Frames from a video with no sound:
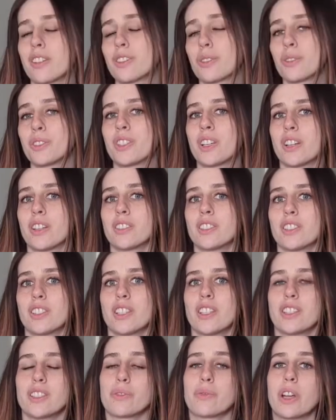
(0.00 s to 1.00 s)
Sexual touch
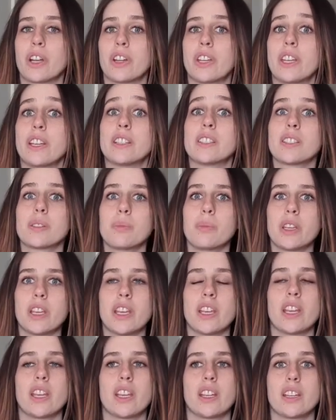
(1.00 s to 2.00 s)
is very
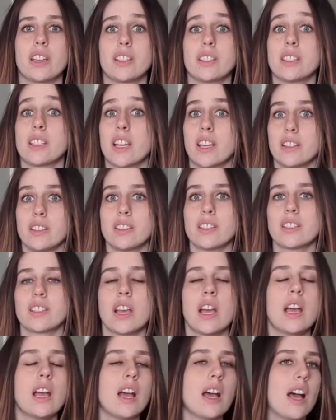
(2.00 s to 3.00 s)
intimate and
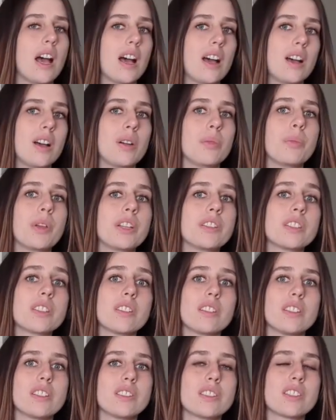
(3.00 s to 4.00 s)
intense. It
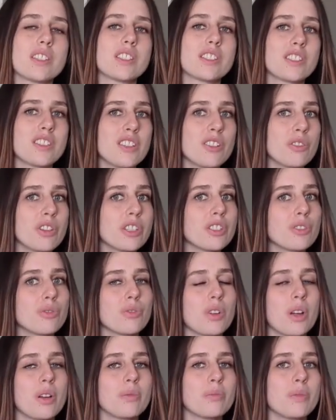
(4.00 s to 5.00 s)
is
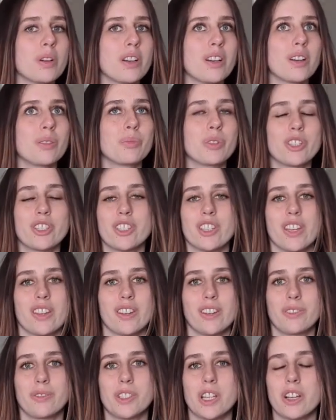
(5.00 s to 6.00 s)
distinguished from
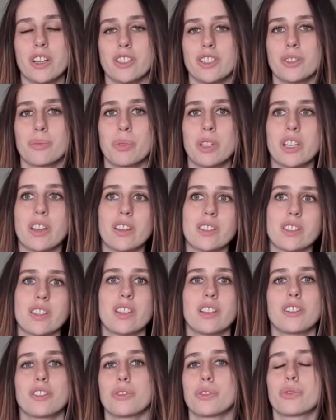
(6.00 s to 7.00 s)
appreciative touch because
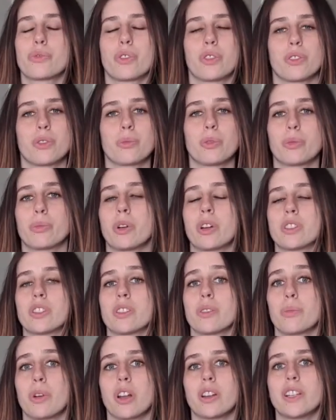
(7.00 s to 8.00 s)
it includes vulnerable parts
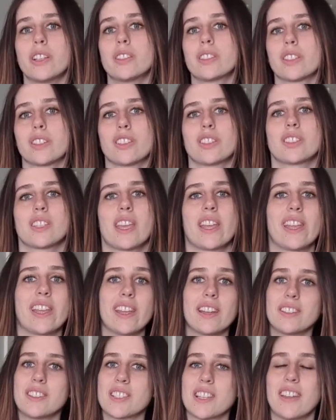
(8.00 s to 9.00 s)
of the body, such as the
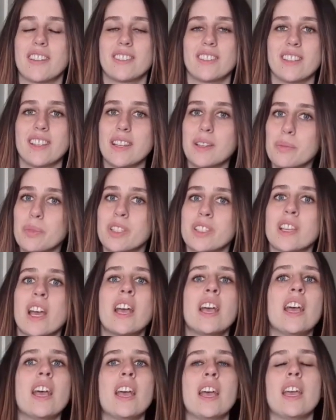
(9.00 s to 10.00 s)
hands and lips,
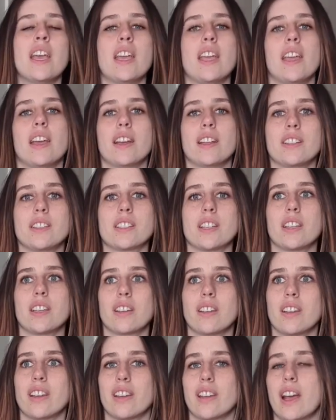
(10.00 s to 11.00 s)
and
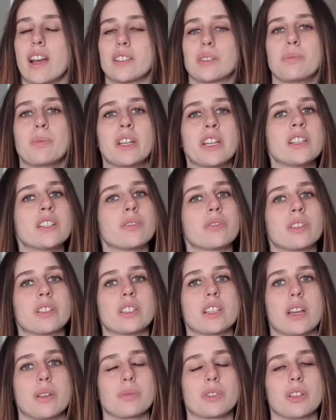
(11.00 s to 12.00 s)
it has many
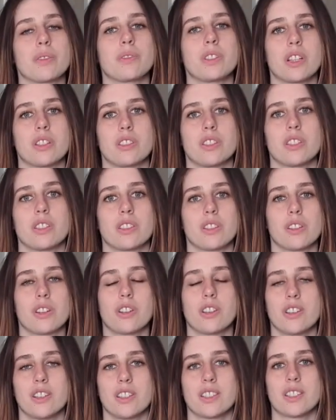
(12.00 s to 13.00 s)
different types of touches
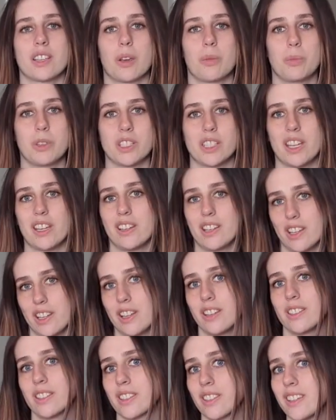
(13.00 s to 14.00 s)
occurring
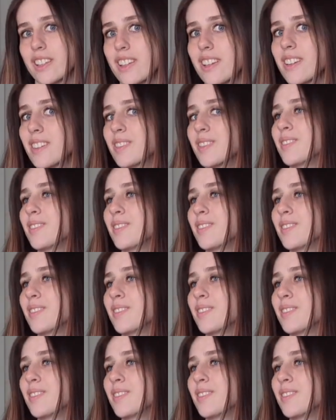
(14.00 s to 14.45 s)
simultaneously.